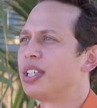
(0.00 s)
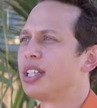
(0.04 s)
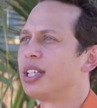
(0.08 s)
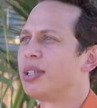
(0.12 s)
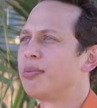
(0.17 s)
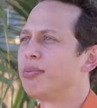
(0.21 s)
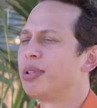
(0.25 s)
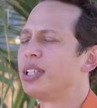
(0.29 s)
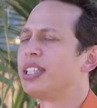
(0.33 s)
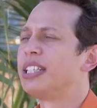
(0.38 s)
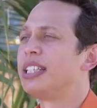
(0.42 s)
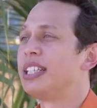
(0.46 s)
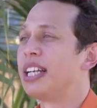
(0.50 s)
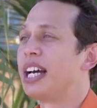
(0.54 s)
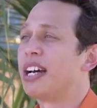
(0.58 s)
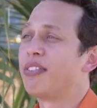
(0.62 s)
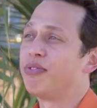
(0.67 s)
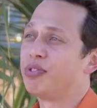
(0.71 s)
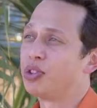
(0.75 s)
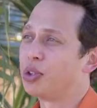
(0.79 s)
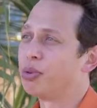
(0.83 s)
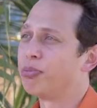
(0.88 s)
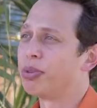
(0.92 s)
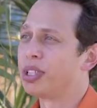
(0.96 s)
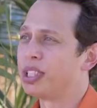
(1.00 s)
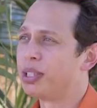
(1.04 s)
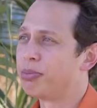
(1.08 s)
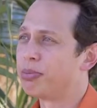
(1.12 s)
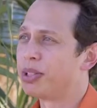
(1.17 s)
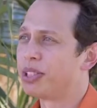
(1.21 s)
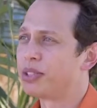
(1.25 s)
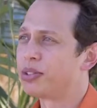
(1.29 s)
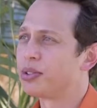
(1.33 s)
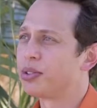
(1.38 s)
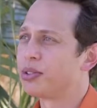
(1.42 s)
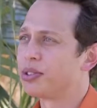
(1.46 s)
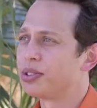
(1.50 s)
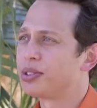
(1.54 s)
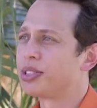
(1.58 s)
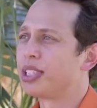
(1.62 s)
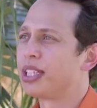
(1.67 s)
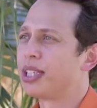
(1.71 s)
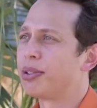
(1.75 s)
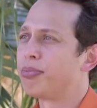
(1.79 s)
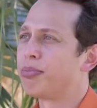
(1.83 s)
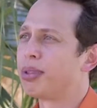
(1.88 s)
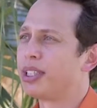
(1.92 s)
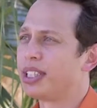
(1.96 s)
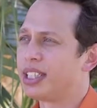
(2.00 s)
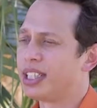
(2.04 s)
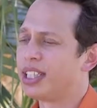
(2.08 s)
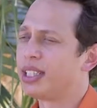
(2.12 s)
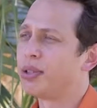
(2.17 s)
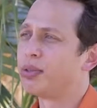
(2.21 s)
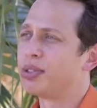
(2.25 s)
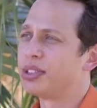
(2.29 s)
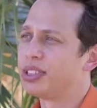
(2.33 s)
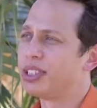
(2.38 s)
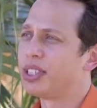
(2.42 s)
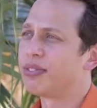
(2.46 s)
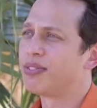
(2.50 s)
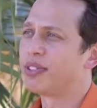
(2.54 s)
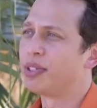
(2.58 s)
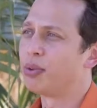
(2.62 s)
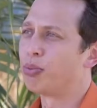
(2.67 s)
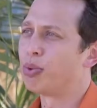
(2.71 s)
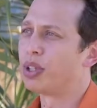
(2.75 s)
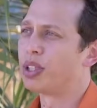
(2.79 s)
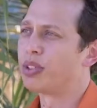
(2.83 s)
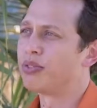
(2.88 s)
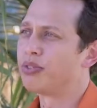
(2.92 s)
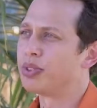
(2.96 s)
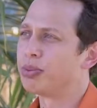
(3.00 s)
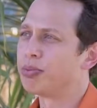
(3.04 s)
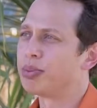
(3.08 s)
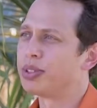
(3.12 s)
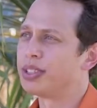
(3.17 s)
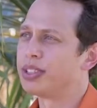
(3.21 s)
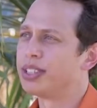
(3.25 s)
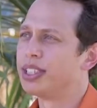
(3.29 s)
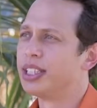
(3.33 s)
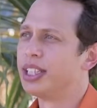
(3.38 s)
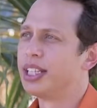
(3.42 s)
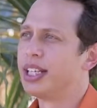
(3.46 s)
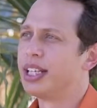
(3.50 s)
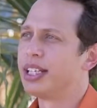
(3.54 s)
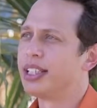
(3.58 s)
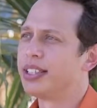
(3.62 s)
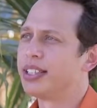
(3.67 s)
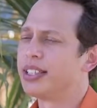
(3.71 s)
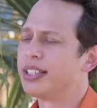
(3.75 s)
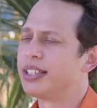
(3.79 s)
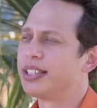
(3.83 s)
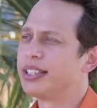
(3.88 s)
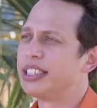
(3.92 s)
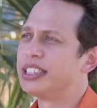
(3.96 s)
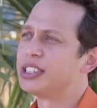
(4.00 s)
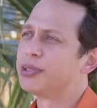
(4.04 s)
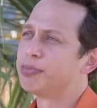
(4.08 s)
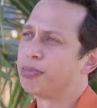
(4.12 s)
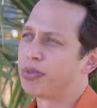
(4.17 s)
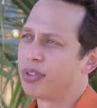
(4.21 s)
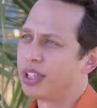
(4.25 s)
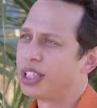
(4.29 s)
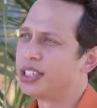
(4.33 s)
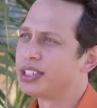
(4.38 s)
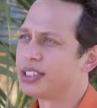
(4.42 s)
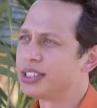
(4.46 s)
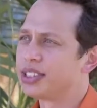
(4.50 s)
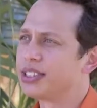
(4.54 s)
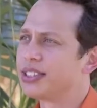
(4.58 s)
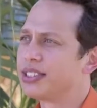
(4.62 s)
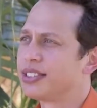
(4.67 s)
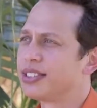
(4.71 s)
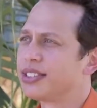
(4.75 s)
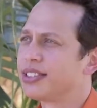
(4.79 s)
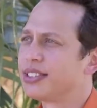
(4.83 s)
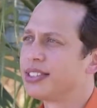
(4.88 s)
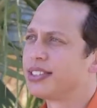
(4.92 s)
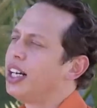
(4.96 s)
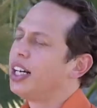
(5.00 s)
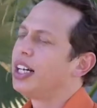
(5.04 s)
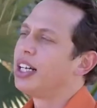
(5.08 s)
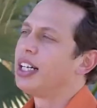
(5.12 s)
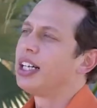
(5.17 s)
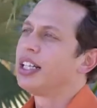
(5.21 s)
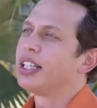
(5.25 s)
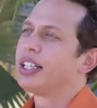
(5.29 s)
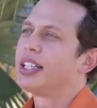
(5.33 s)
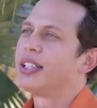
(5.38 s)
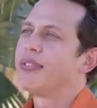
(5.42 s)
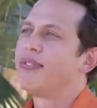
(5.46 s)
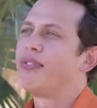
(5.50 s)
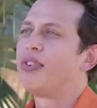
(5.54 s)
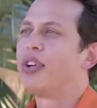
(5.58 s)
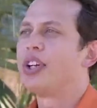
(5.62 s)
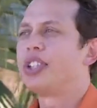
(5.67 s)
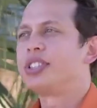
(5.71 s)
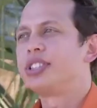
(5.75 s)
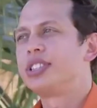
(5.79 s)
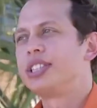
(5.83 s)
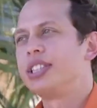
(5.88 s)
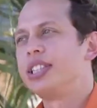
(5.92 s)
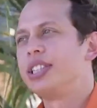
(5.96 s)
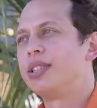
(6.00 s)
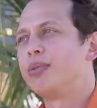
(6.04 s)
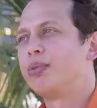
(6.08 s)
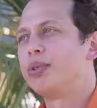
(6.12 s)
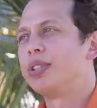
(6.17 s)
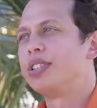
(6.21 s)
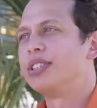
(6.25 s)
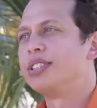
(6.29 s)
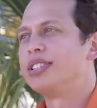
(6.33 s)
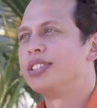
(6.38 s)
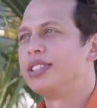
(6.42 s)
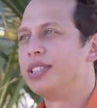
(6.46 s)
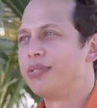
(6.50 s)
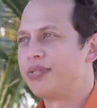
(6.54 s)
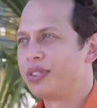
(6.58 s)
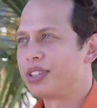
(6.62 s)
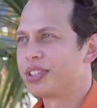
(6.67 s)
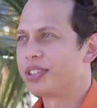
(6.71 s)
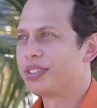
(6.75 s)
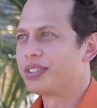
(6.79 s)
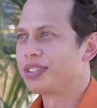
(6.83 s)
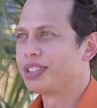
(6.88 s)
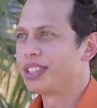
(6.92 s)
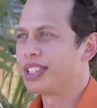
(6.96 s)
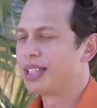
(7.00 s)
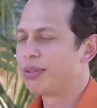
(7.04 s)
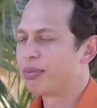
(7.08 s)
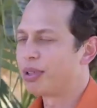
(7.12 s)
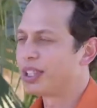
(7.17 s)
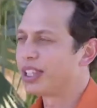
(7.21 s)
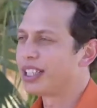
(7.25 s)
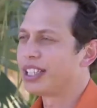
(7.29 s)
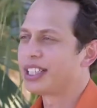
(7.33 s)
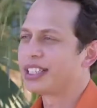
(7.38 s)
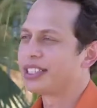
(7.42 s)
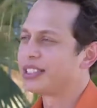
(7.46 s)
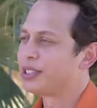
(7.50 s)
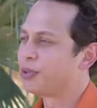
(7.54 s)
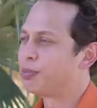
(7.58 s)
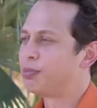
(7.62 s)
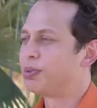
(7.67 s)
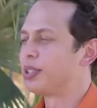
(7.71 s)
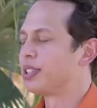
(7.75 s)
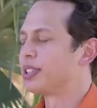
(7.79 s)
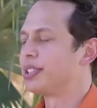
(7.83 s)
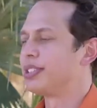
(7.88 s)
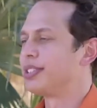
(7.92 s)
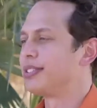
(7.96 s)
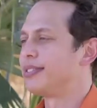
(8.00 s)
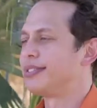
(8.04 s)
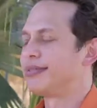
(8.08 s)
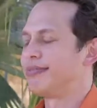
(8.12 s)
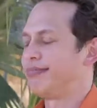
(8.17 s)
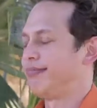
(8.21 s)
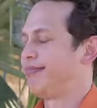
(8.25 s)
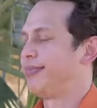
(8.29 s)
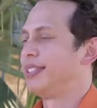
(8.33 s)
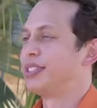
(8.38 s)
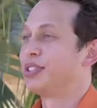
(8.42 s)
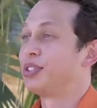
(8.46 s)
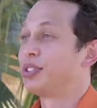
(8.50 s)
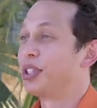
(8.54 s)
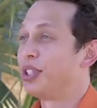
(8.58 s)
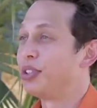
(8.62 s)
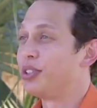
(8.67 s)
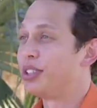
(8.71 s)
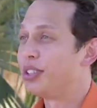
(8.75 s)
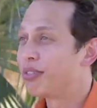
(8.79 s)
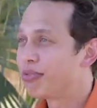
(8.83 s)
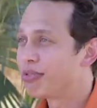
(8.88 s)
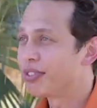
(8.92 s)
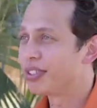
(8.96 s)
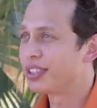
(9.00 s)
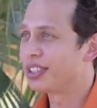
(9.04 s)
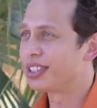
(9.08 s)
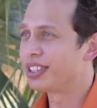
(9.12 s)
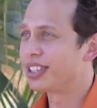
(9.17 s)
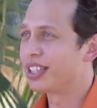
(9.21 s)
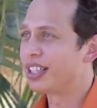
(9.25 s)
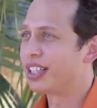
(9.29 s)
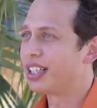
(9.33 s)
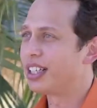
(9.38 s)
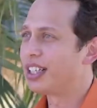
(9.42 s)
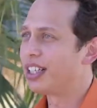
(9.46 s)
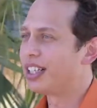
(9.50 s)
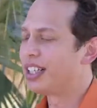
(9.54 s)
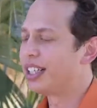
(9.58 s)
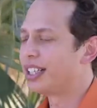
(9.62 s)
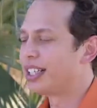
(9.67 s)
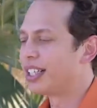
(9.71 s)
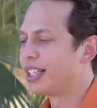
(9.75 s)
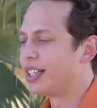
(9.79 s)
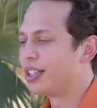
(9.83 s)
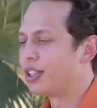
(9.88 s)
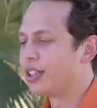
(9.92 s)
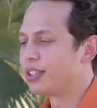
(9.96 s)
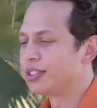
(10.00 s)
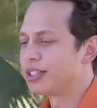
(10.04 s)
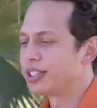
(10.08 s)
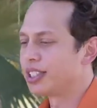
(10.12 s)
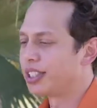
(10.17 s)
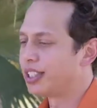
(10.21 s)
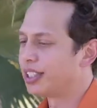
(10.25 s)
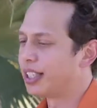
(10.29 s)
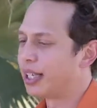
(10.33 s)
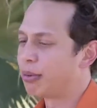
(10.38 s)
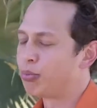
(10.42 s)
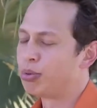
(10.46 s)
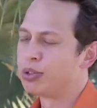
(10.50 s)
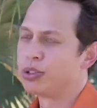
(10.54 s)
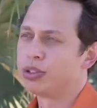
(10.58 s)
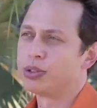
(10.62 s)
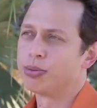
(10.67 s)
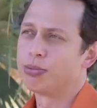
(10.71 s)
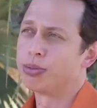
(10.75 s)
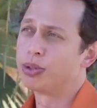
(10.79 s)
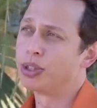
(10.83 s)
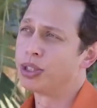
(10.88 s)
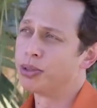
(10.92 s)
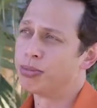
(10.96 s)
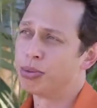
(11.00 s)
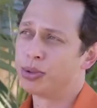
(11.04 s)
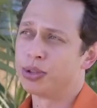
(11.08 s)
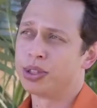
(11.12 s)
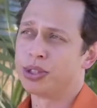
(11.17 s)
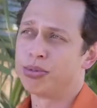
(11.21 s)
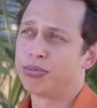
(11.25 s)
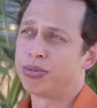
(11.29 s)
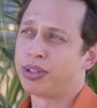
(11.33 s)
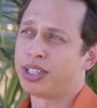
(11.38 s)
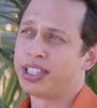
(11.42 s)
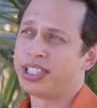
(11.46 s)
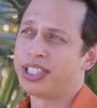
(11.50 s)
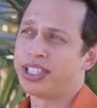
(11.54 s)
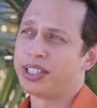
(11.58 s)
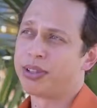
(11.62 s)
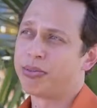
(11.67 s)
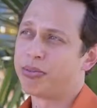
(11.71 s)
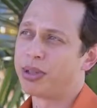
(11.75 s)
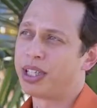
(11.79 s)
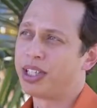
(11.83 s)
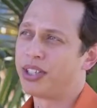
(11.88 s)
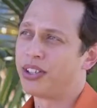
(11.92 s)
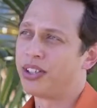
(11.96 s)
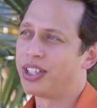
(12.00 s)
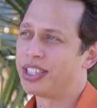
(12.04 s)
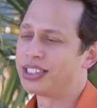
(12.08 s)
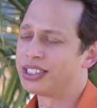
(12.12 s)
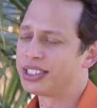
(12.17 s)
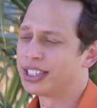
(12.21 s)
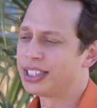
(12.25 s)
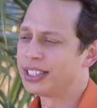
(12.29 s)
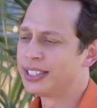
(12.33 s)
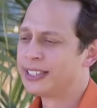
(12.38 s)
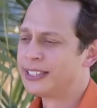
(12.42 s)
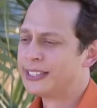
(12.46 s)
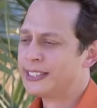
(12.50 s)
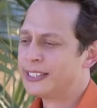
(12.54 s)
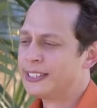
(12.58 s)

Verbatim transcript: Um, I didn't have too many mentors, um, but yeah, he was definitely one of them and an uh, inspiration. Uh, the first year was difficult, um, I think just because you're so different. Uh, again, I was an Aboriginal boy born and bred here in Mount Isa.